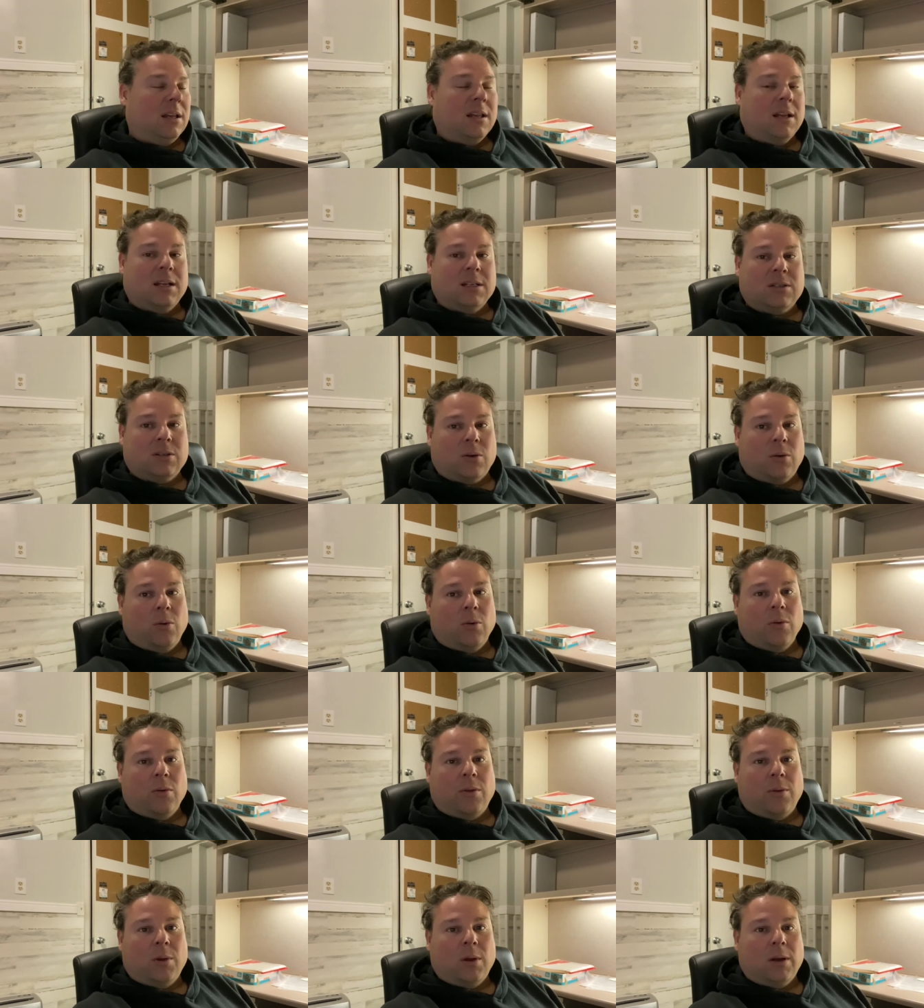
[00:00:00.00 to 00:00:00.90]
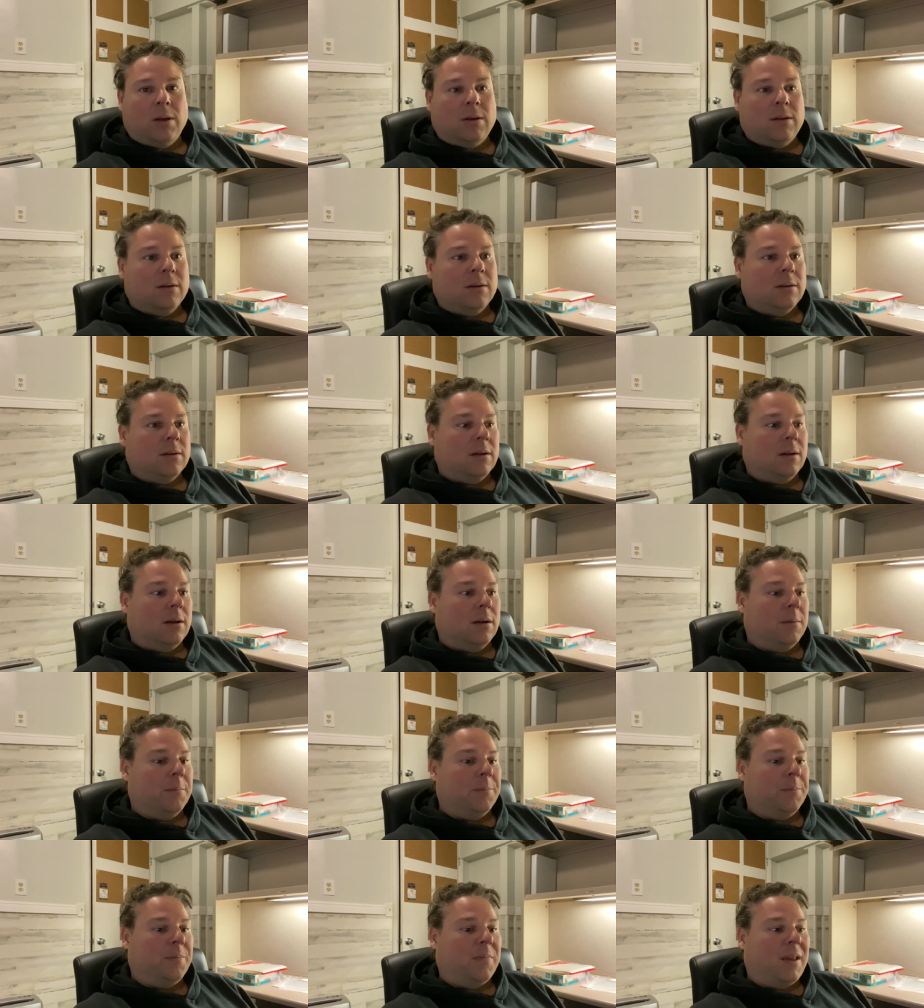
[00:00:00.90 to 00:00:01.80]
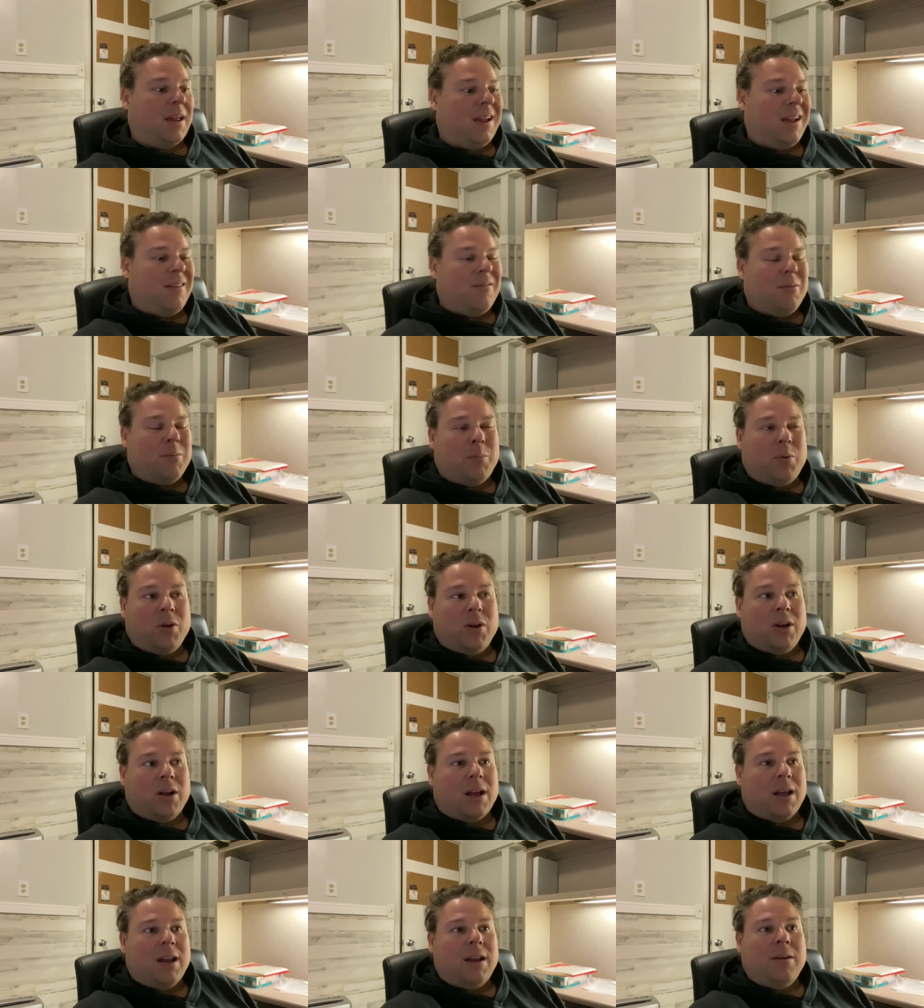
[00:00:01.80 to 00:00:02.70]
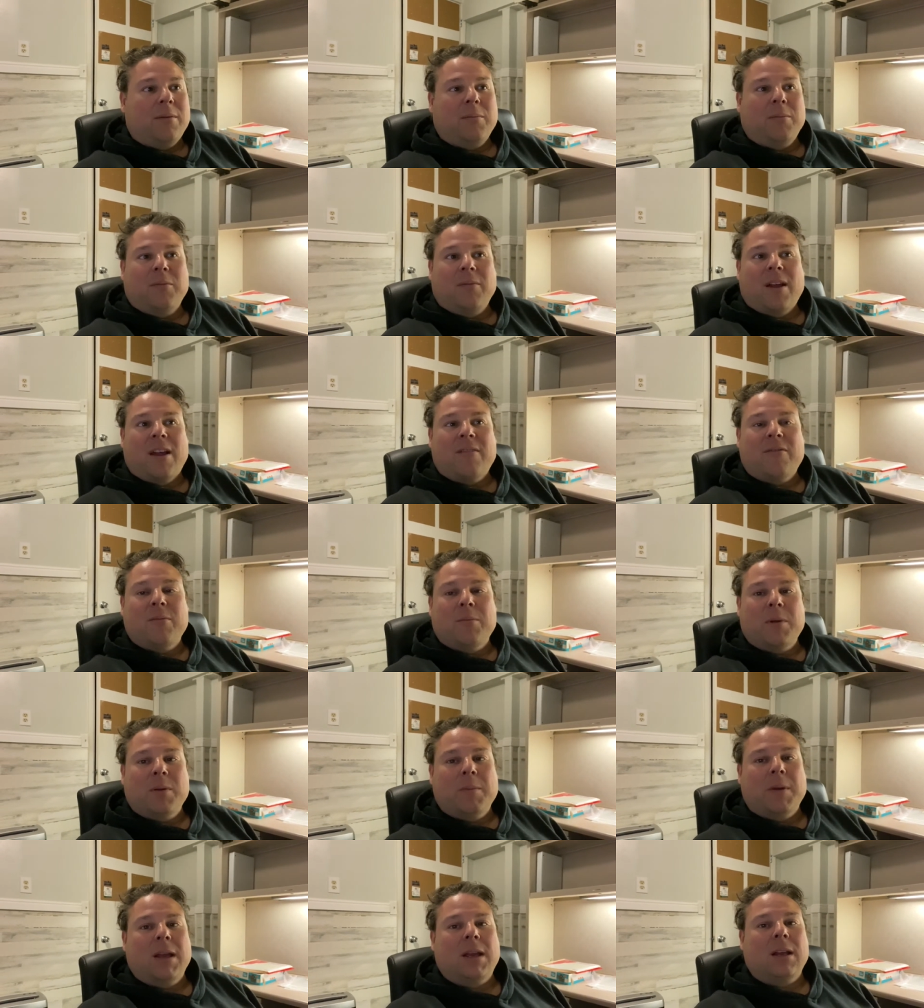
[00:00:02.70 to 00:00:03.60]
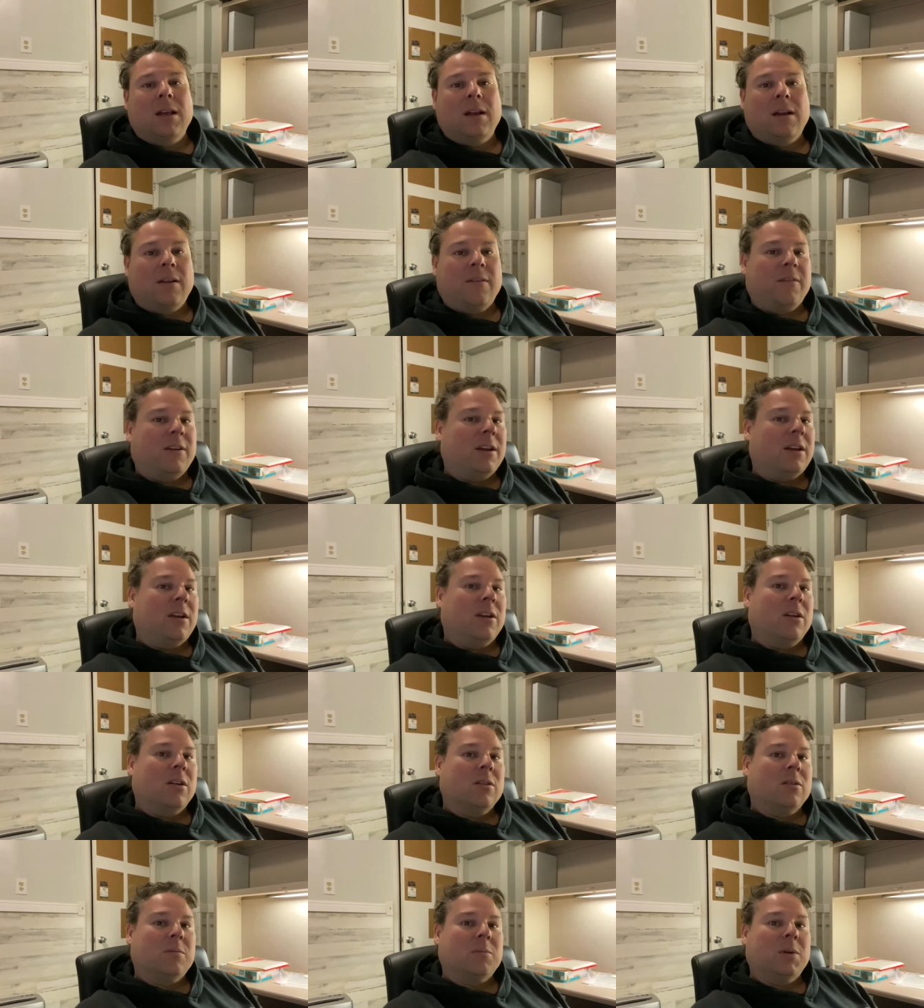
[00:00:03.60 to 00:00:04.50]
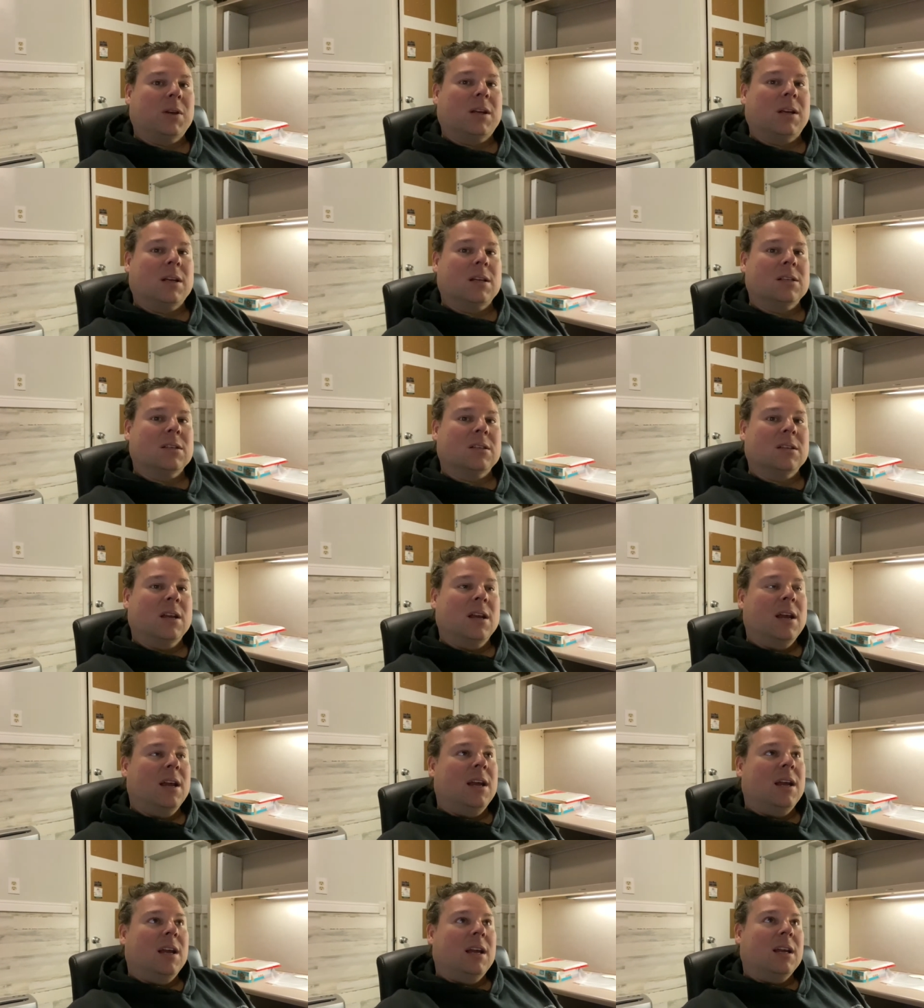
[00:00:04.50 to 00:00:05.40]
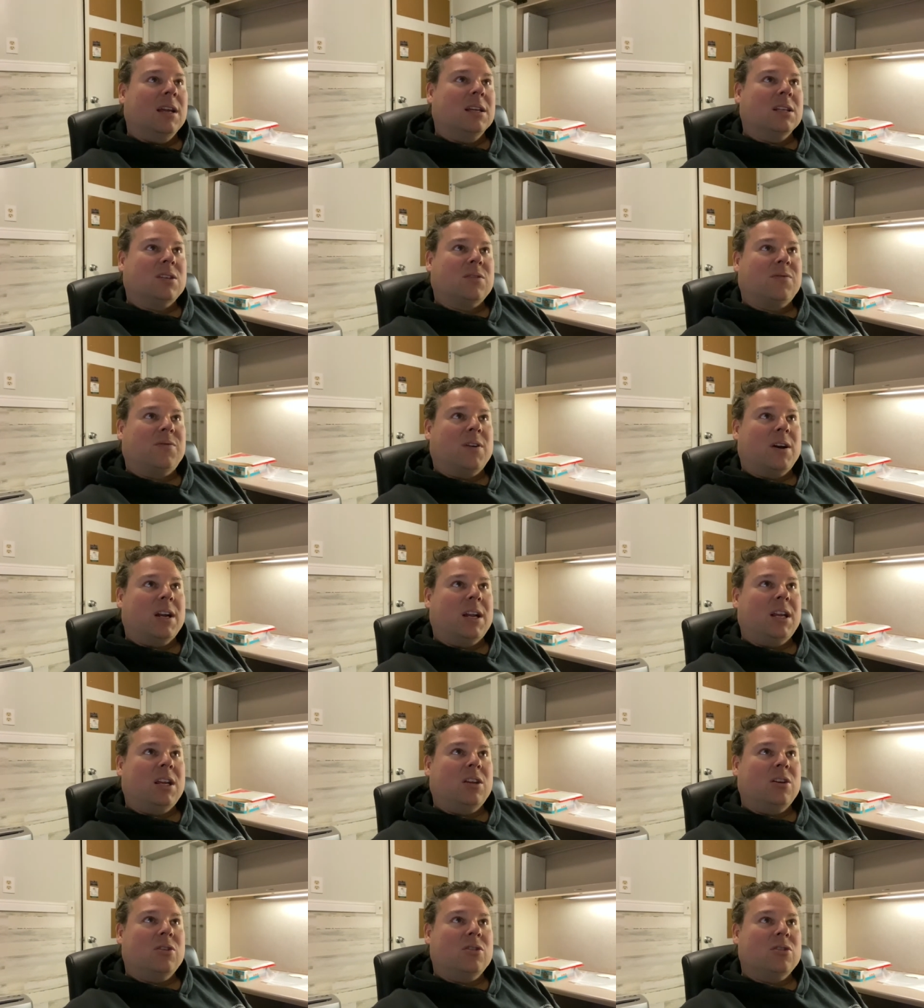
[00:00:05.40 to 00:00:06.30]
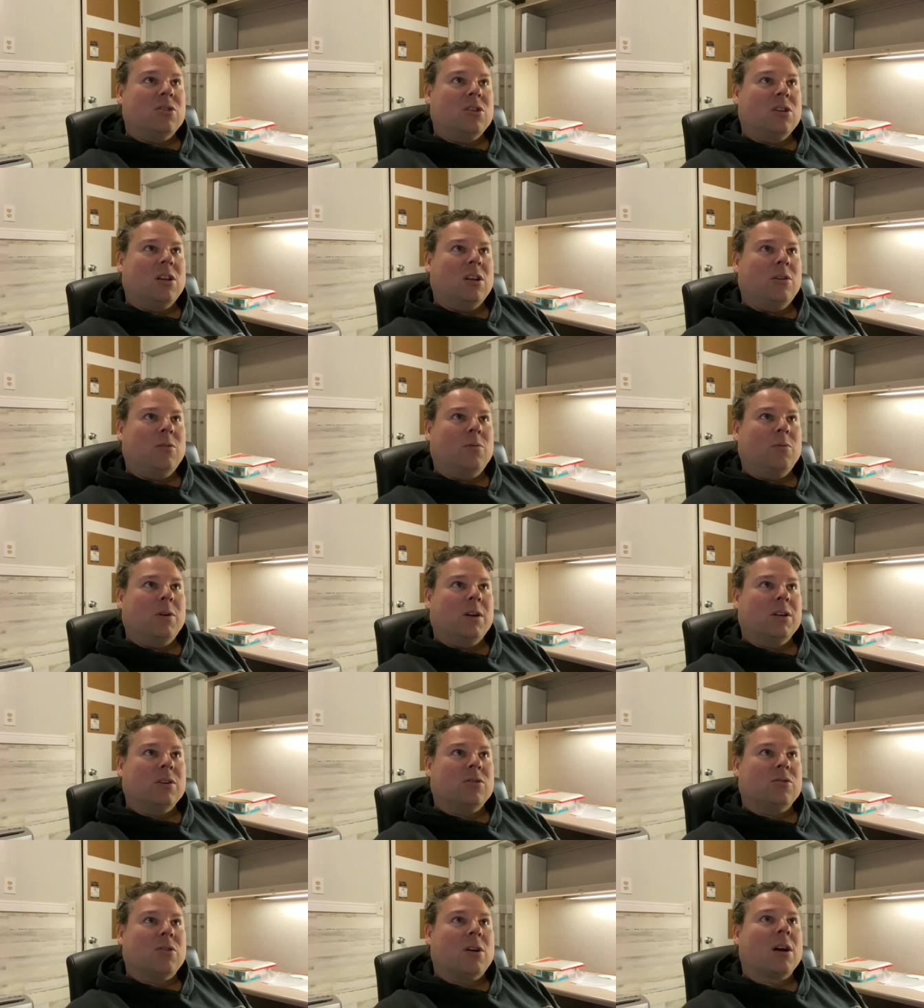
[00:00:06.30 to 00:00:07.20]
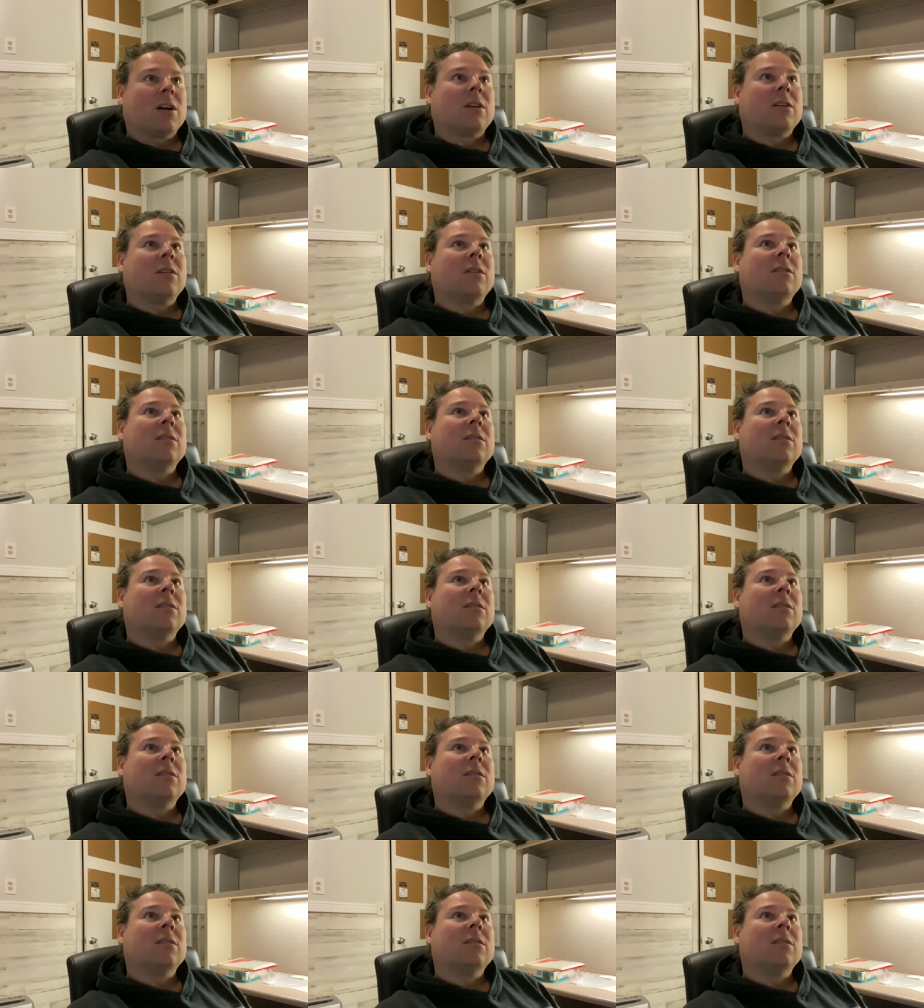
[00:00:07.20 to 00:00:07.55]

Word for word: That's a whole thing. I haven't been making any videos because it's funny. Usually when Truck